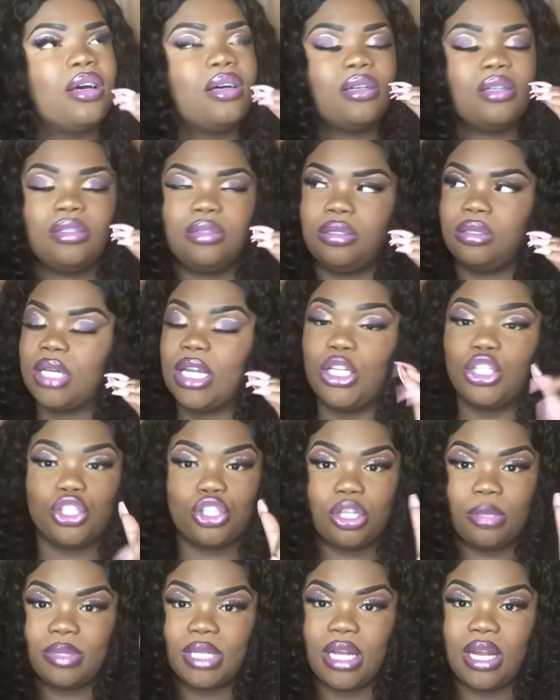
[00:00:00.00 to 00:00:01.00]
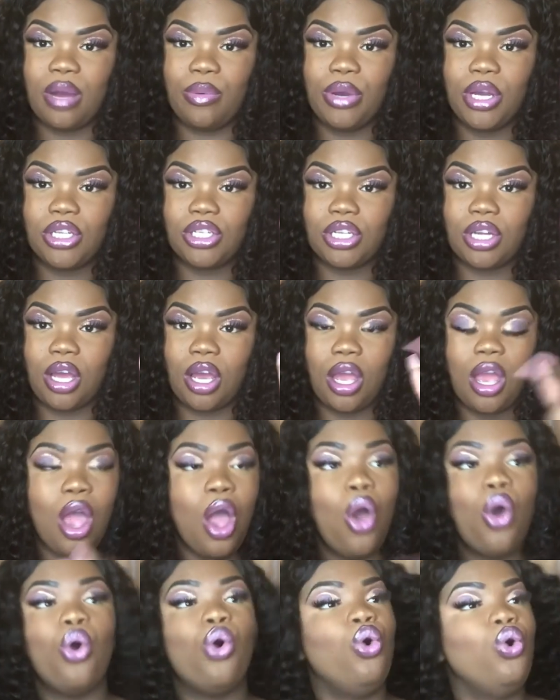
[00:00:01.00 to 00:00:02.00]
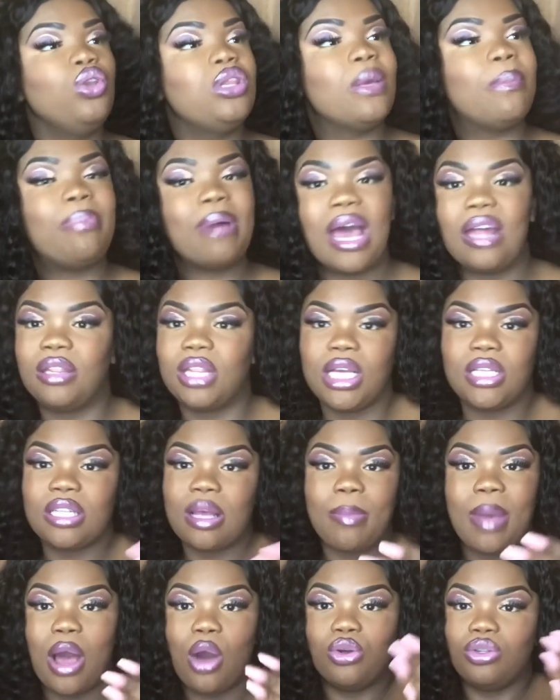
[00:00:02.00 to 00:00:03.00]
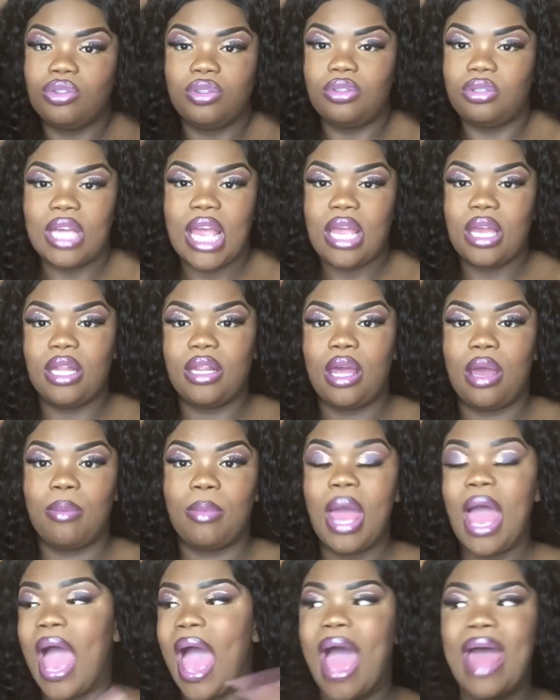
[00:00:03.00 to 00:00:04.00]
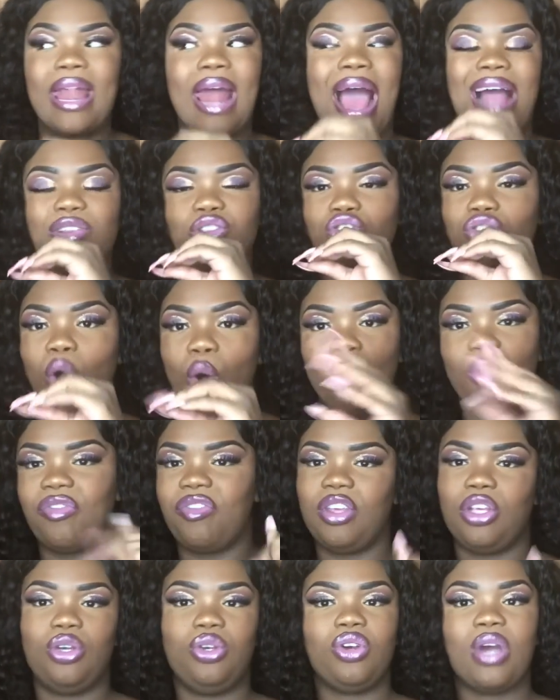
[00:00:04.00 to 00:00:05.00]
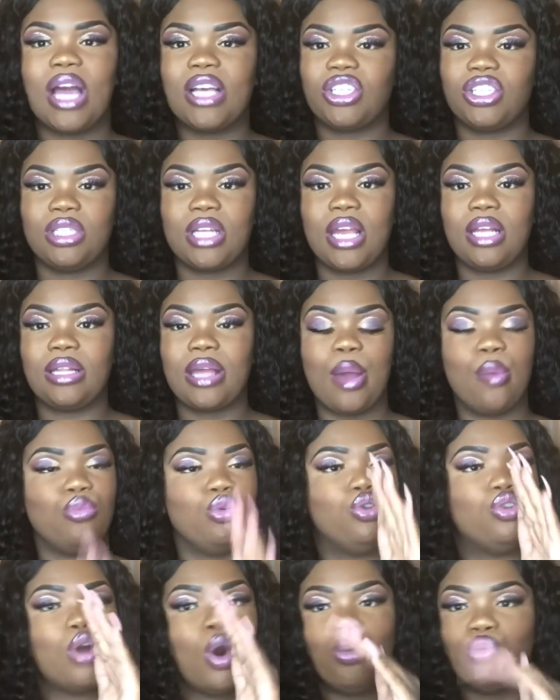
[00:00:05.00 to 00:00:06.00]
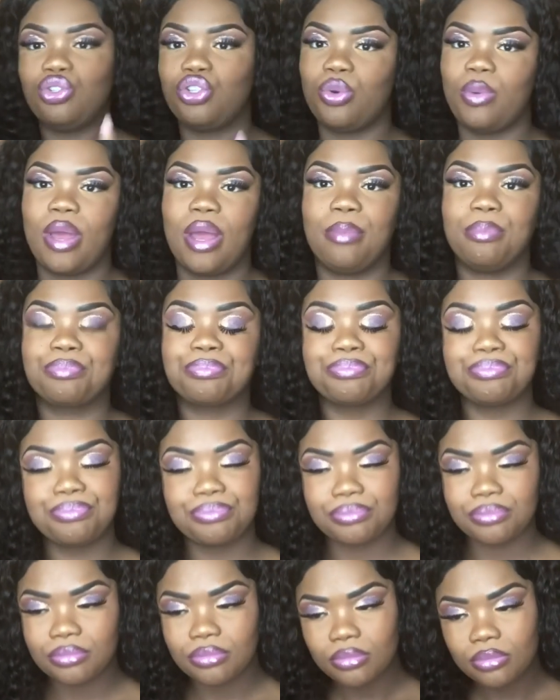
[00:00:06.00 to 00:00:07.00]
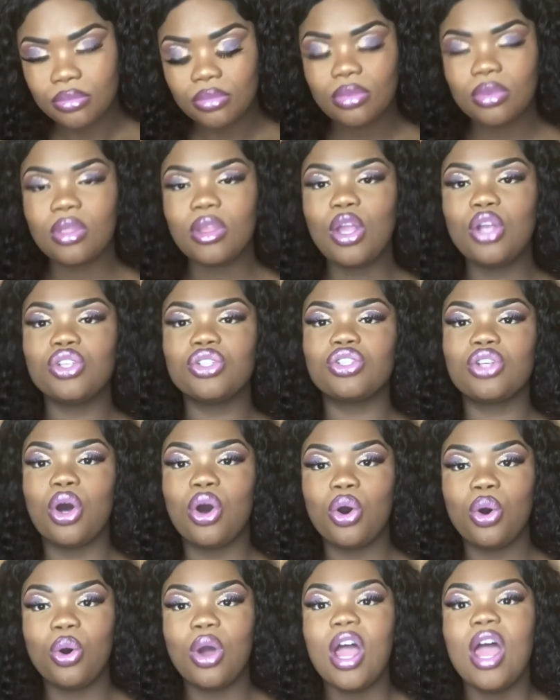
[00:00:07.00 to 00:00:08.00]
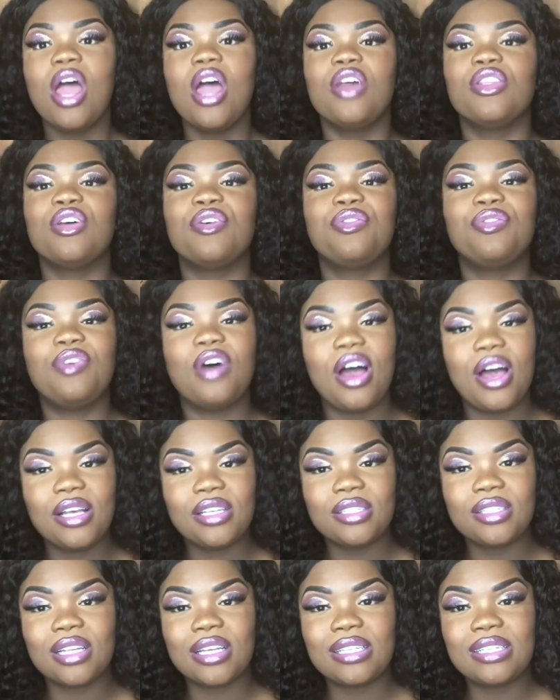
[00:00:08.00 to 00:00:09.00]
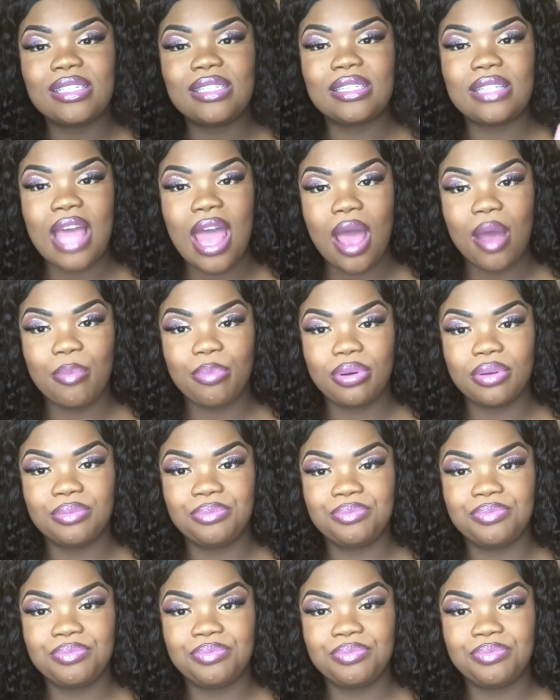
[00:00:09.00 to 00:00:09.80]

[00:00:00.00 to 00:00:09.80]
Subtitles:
Ugh, I need to stop saying that word, you know. All the bad things about dating them, and I don't think you guys should date them. Don't do it. So the first step,